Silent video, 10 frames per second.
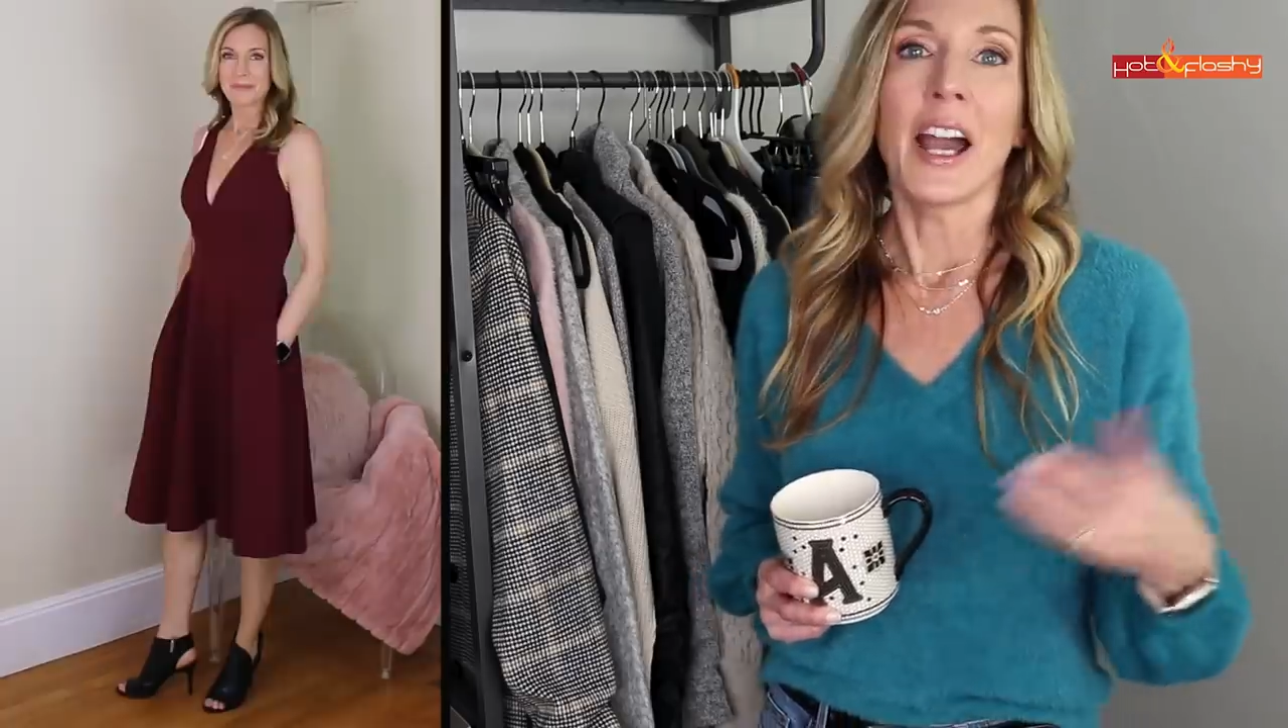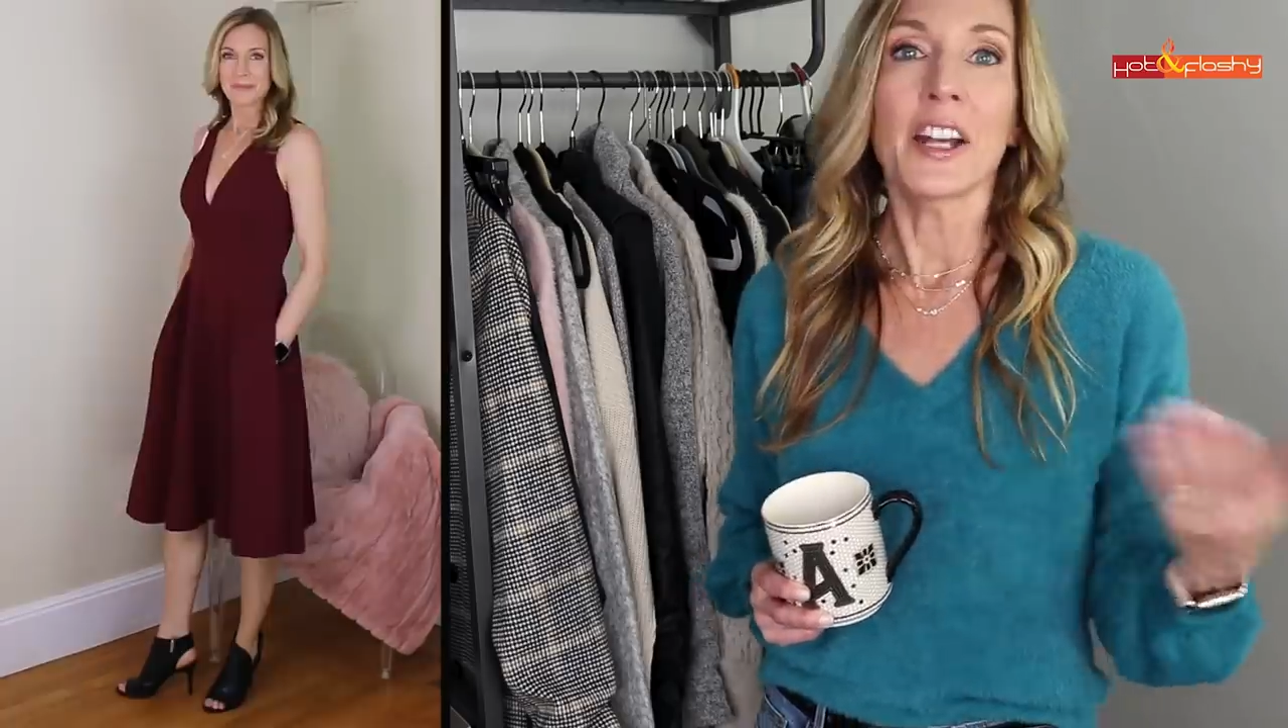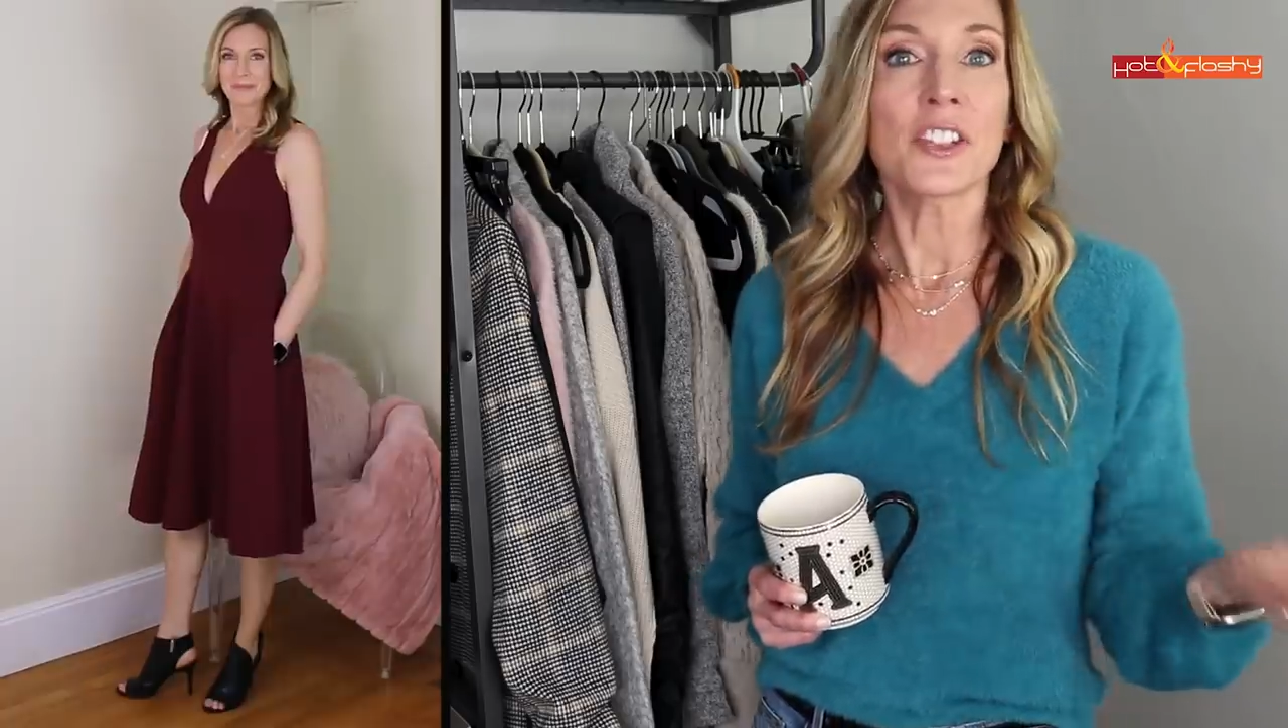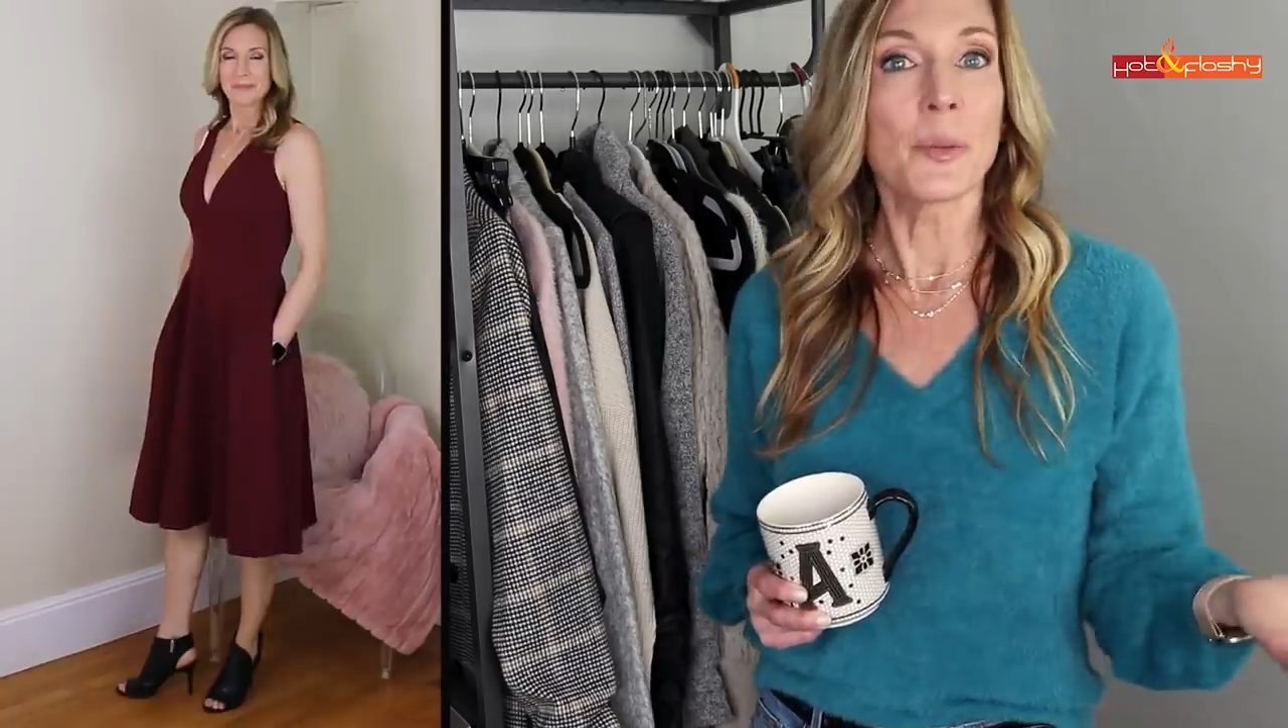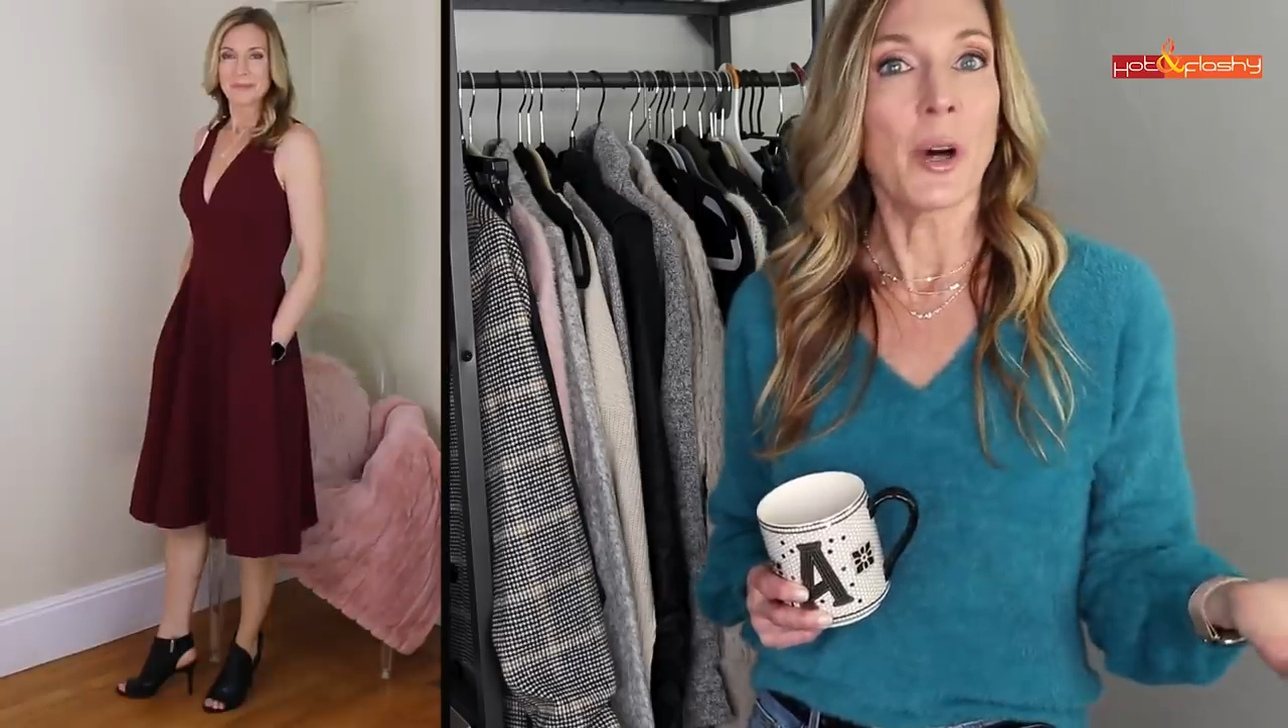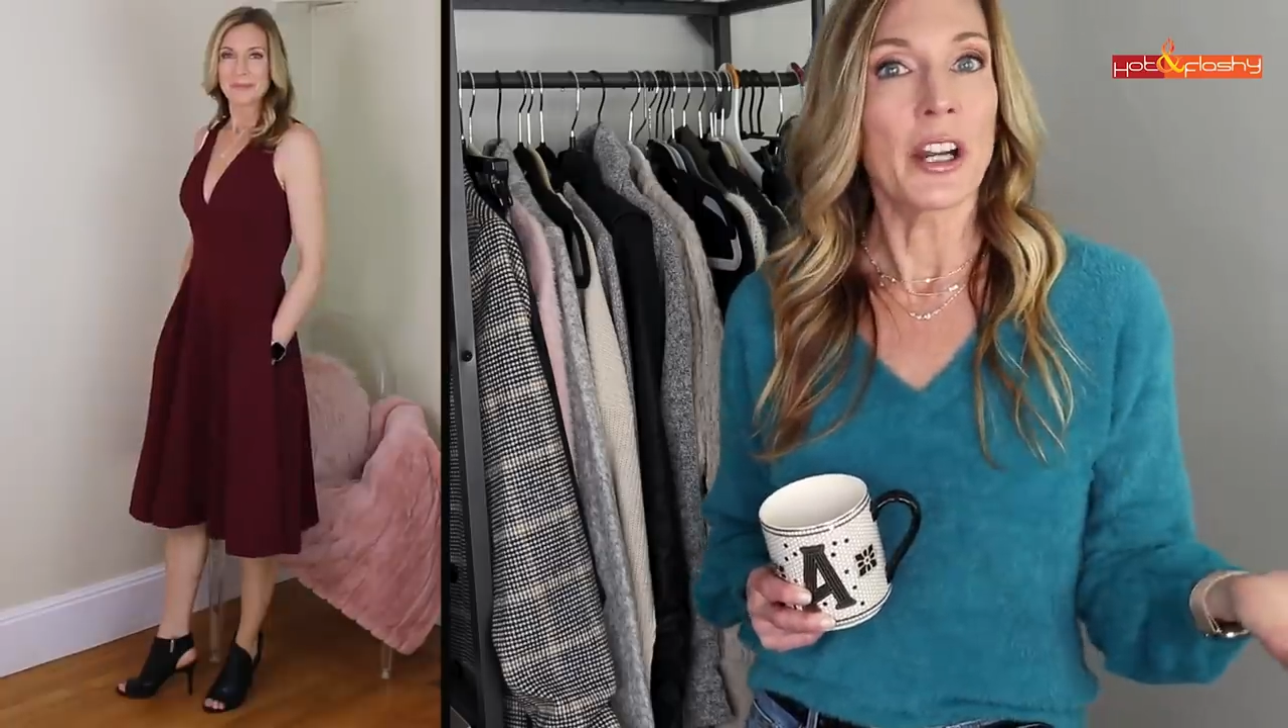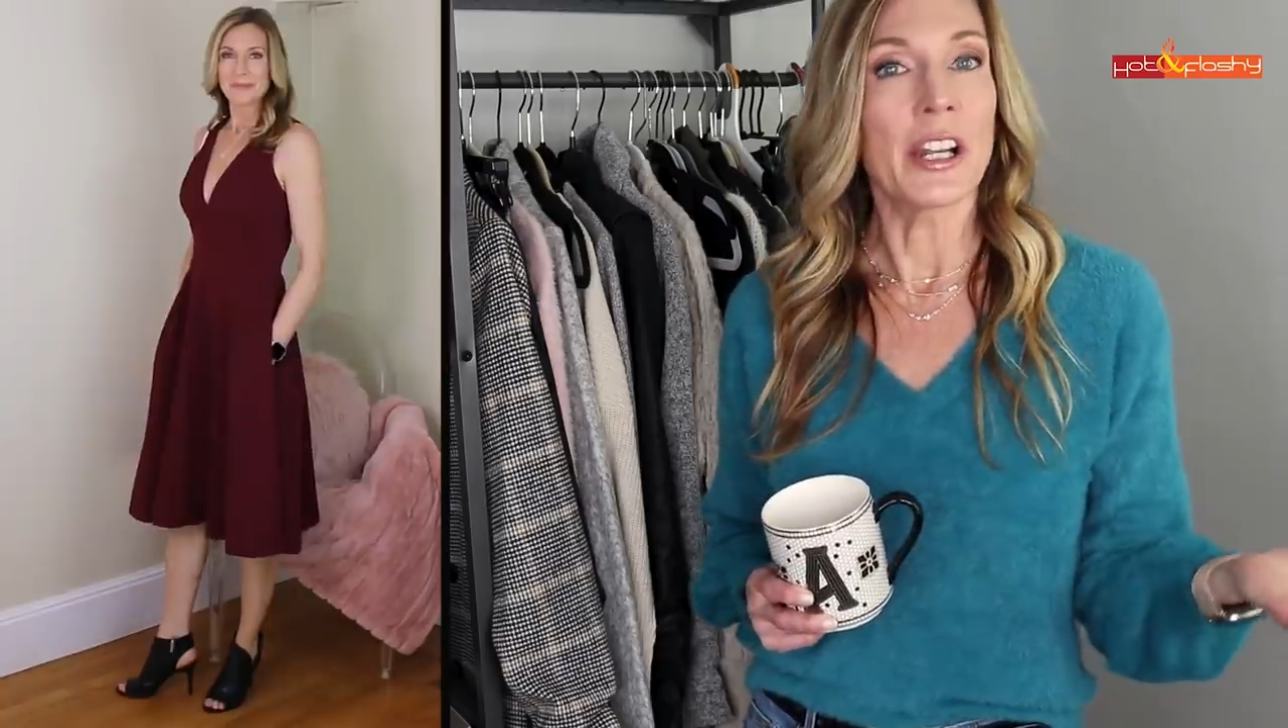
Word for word: I actually bought